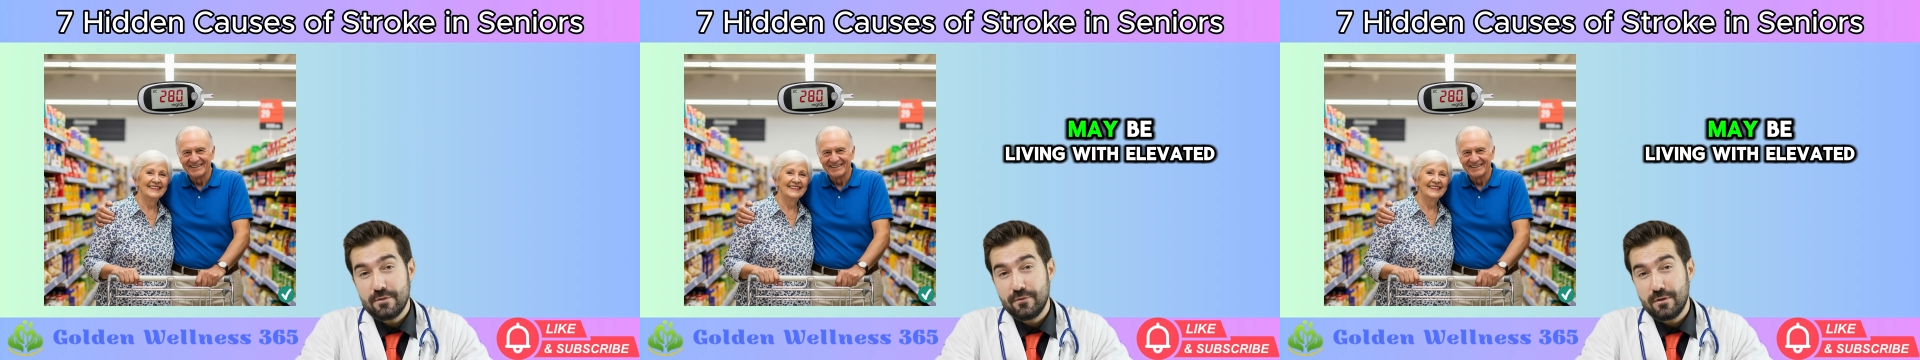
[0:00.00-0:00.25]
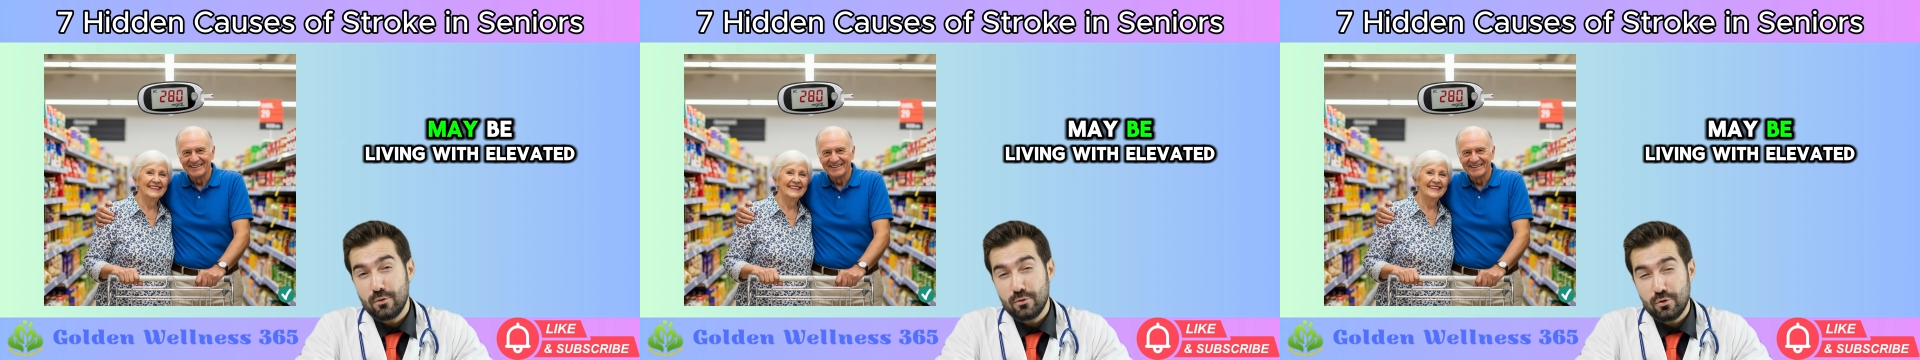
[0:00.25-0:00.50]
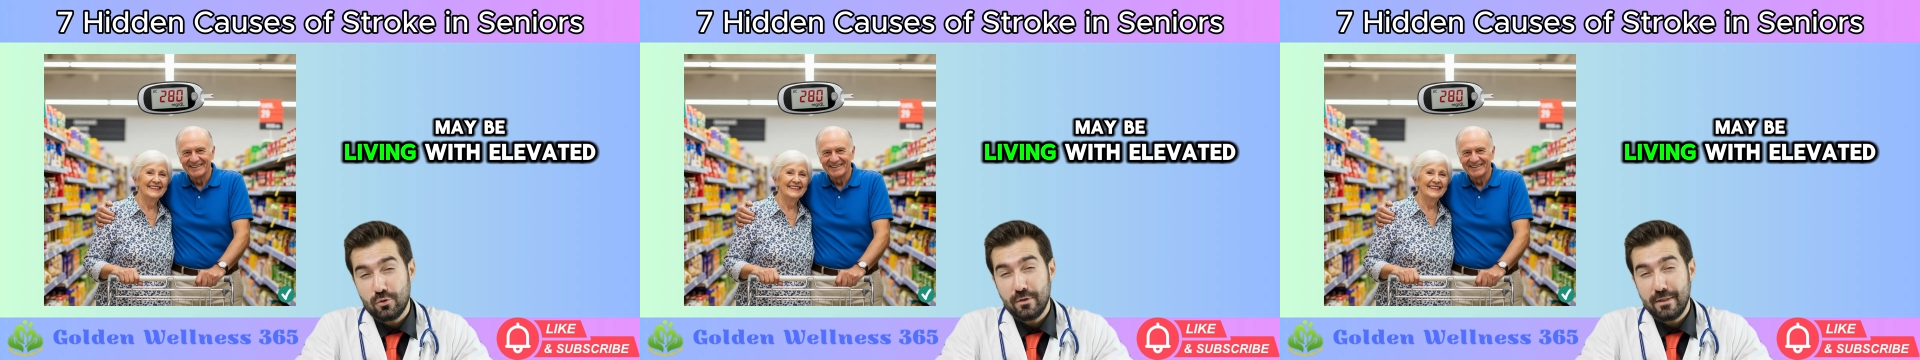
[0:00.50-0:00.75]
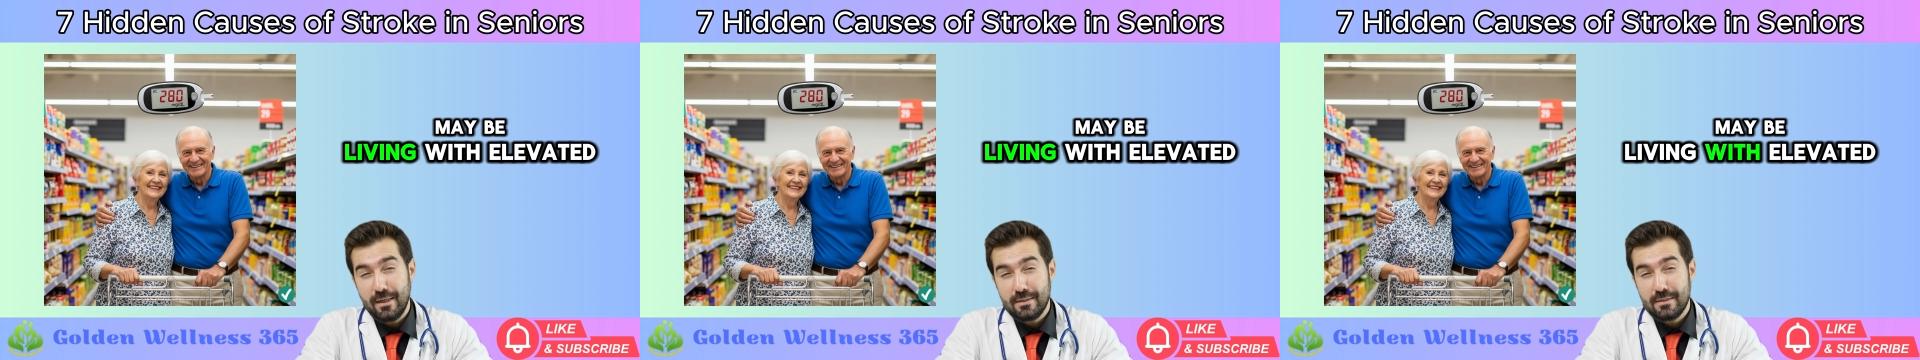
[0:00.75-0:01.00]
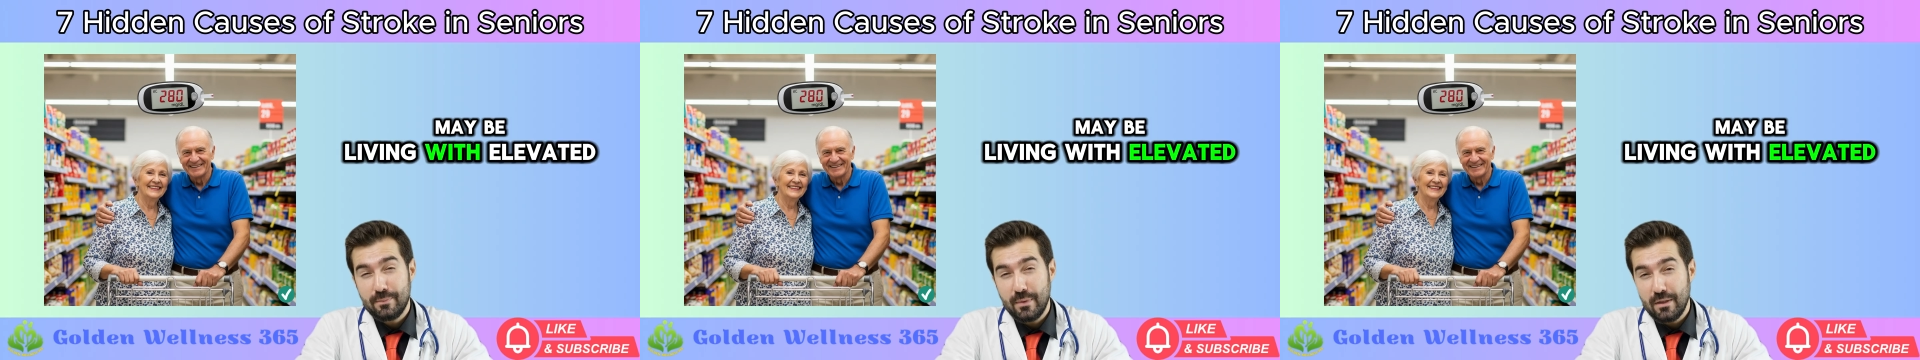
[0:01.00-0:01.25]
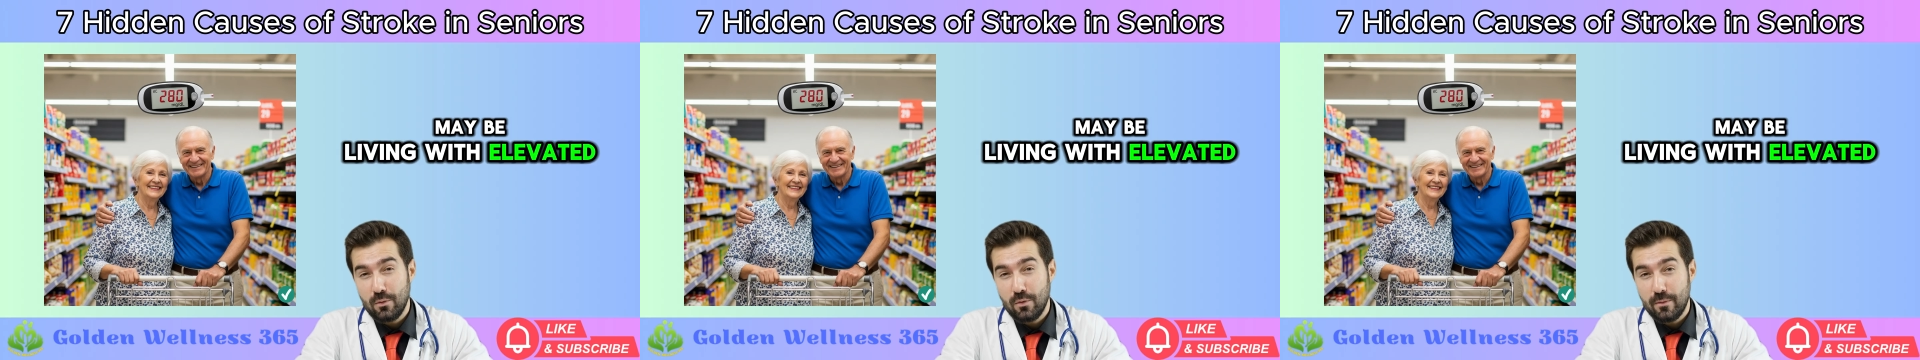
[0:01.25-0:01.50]
may be living with
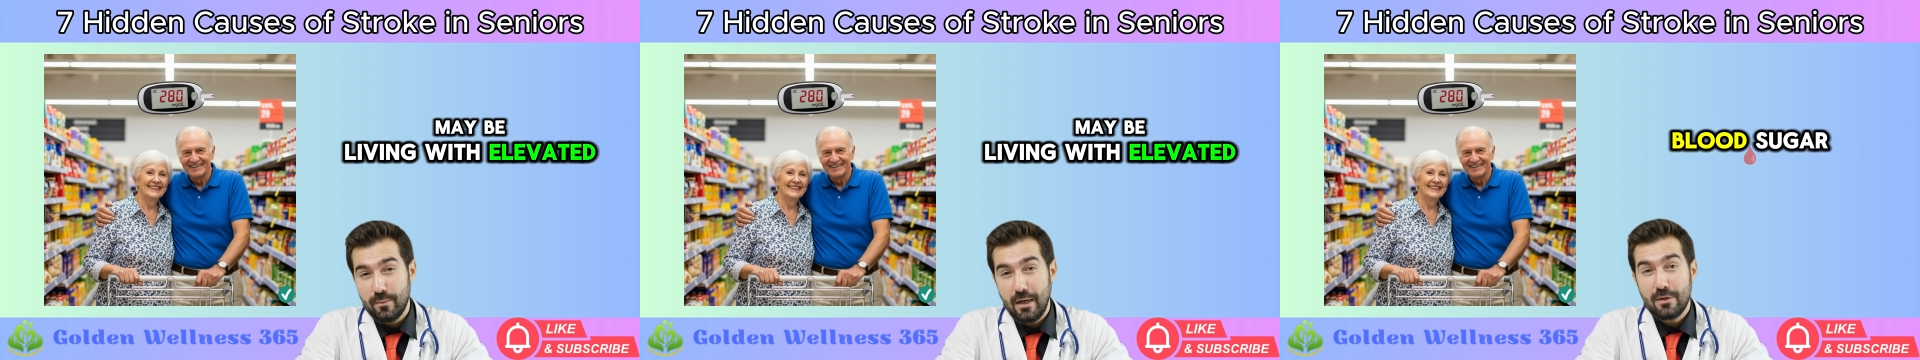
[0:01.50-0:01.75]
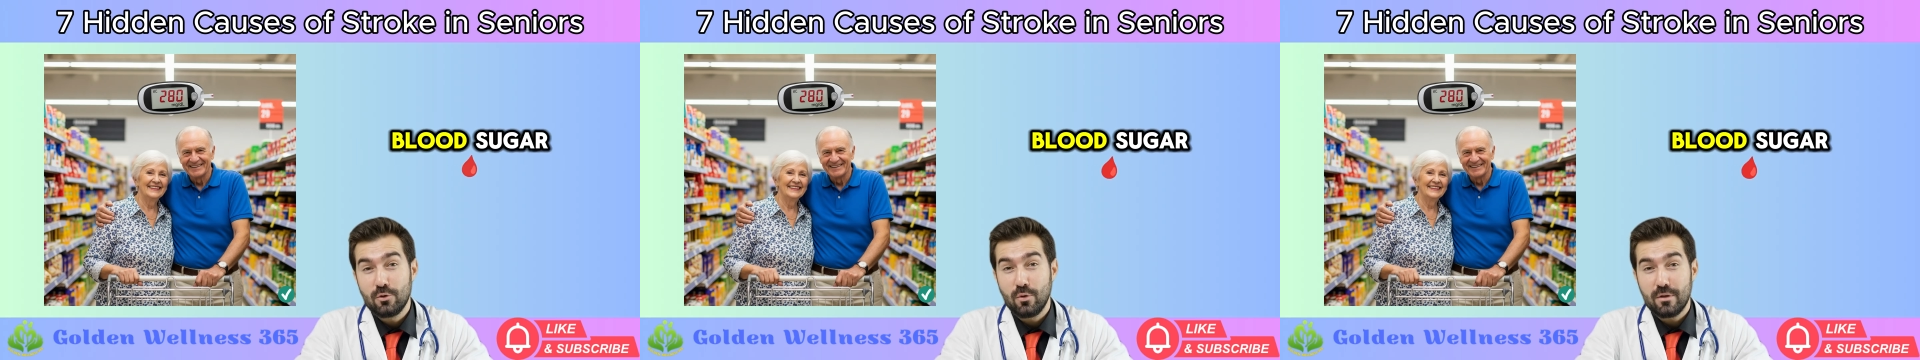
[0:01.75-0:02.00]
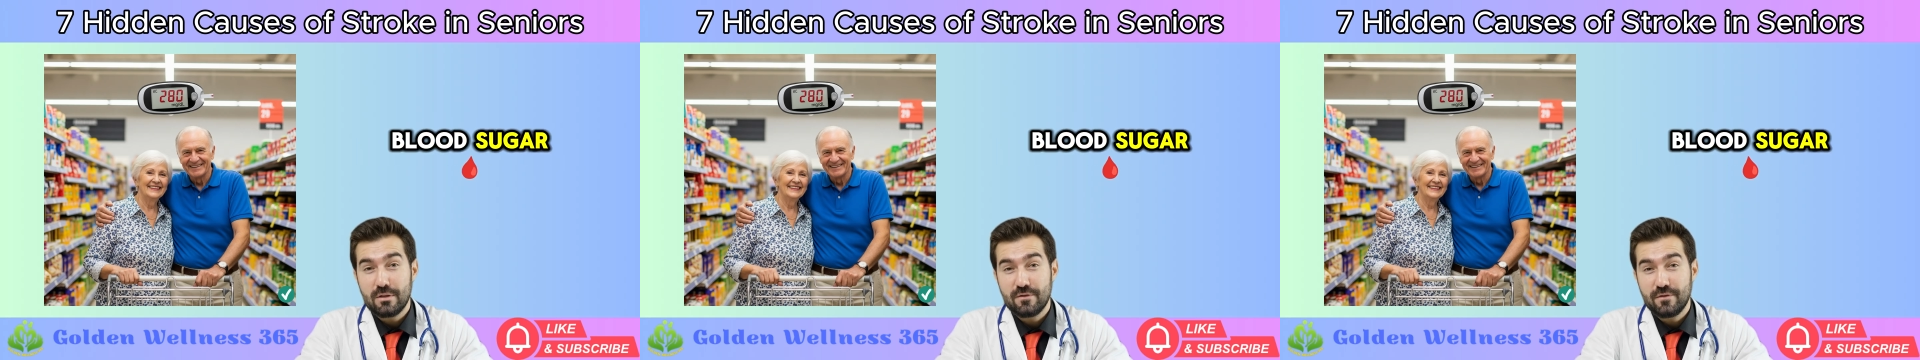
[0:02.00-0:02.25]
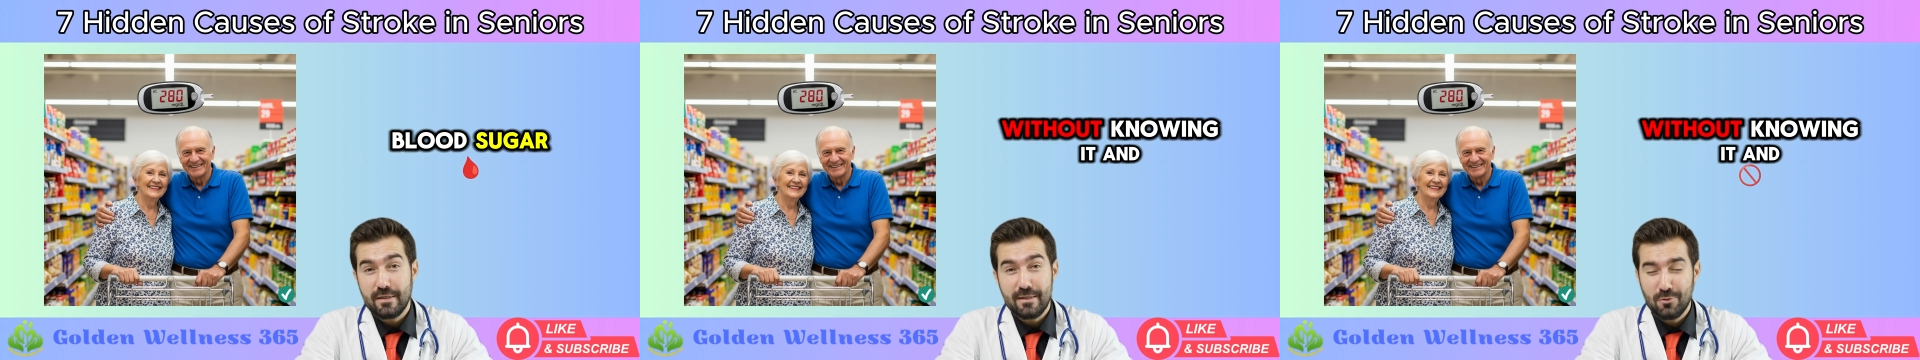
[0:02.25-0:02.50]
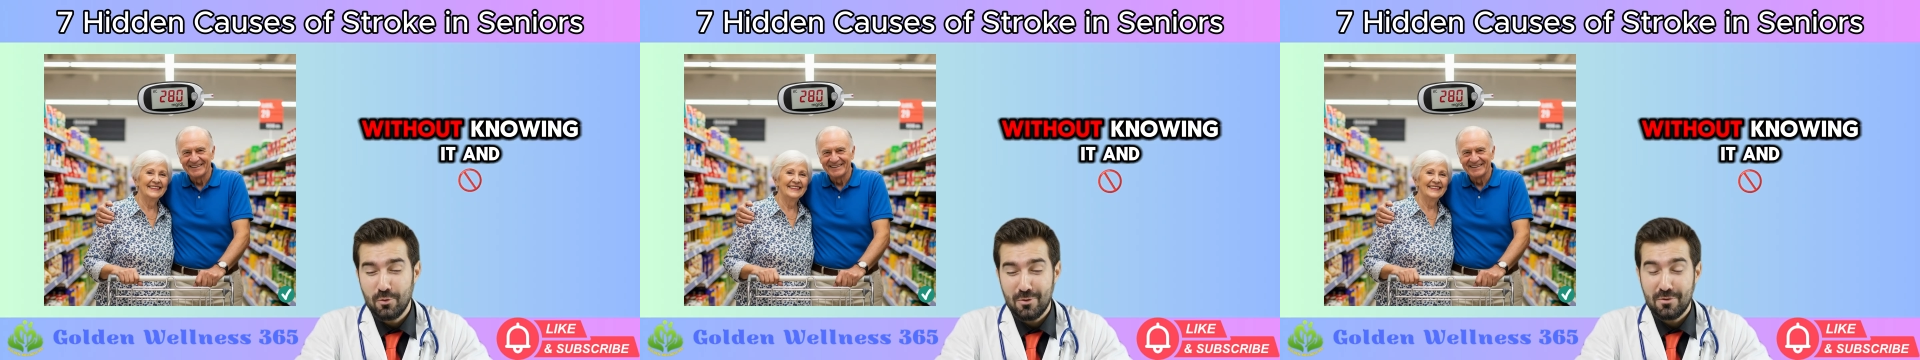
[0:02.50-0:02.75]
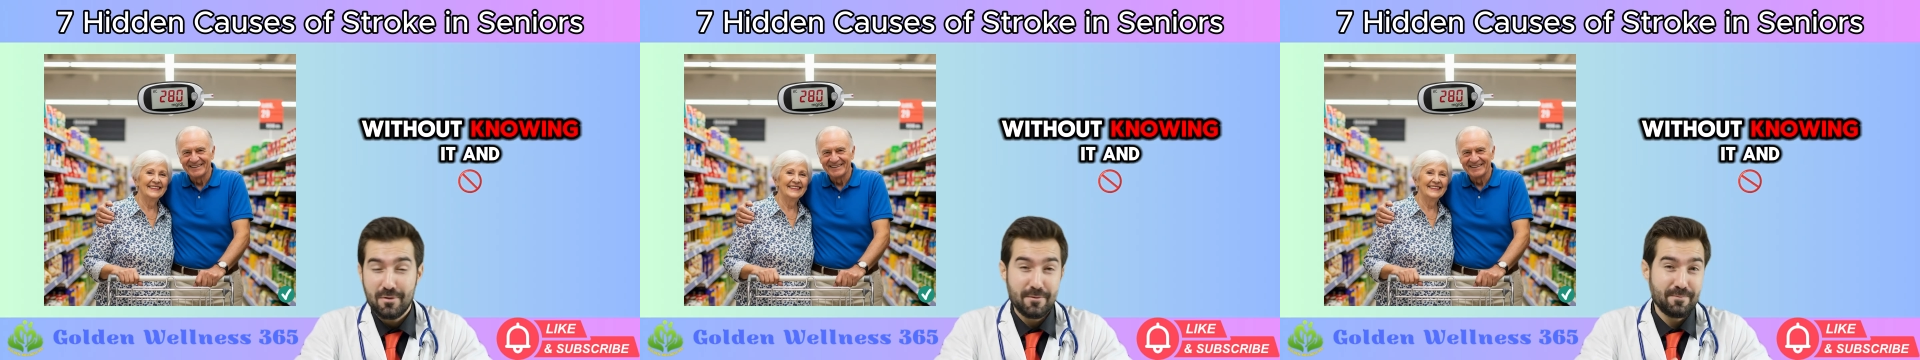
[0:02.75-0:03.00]
elevated blood sugar without
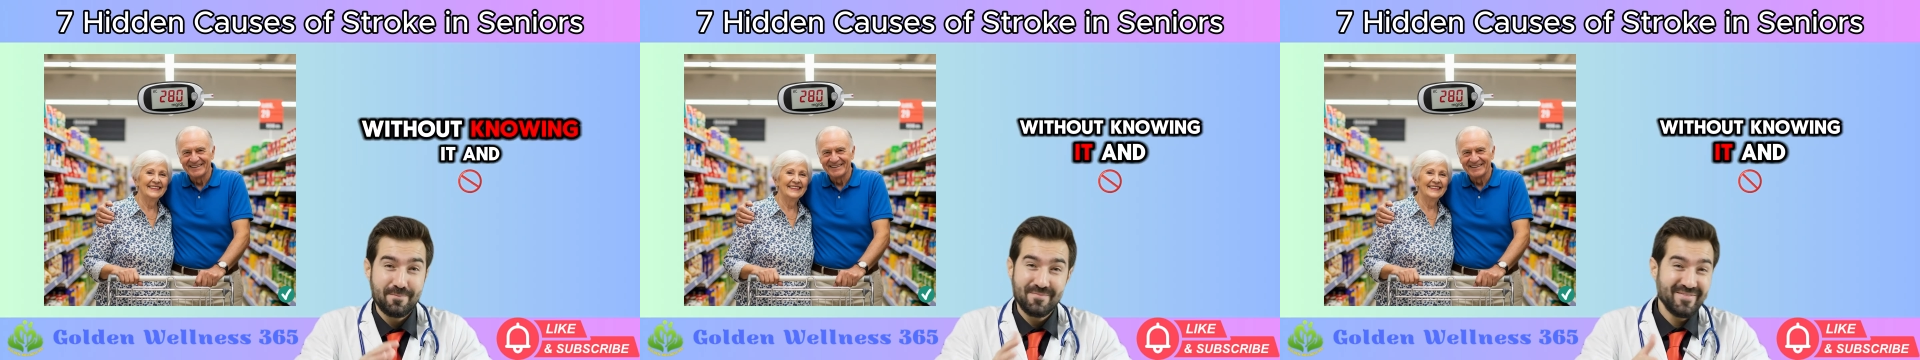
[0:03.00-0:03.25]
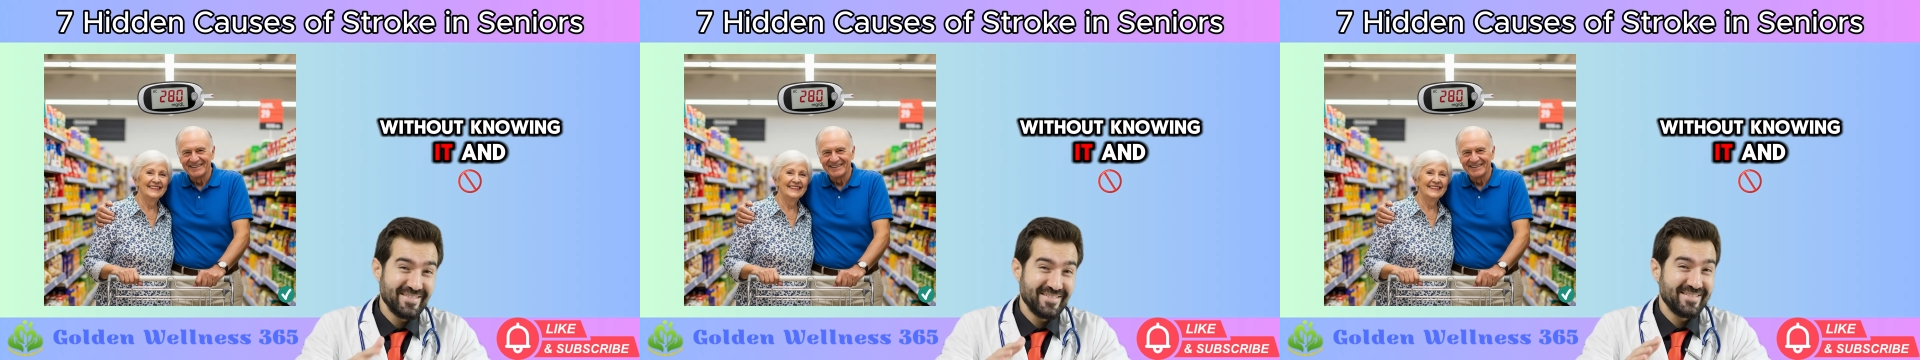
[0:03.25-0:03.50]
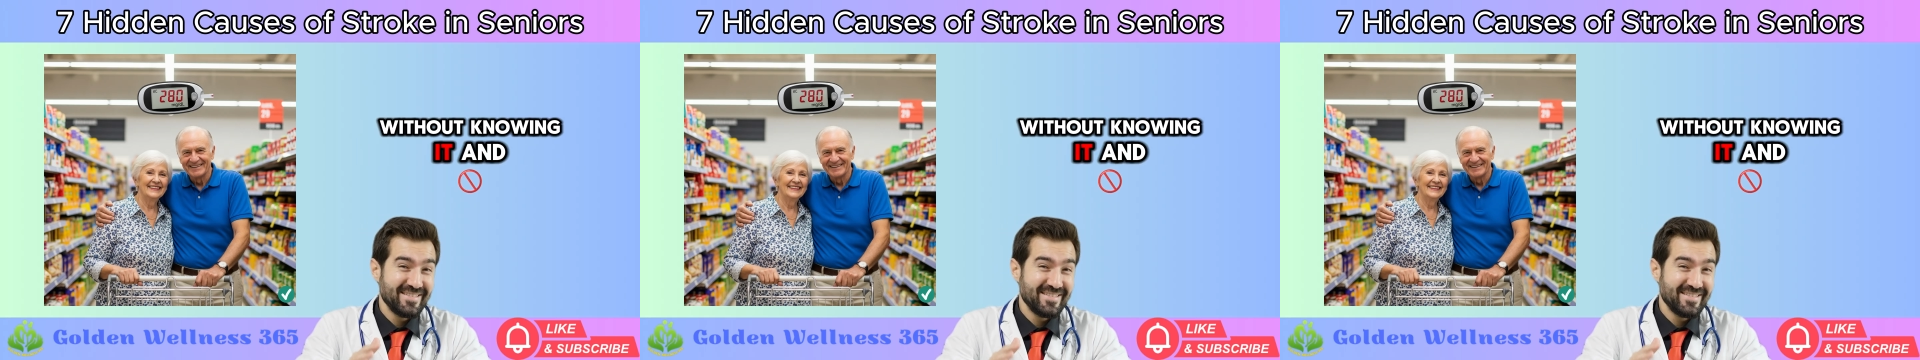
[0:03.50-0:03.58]
knowing it.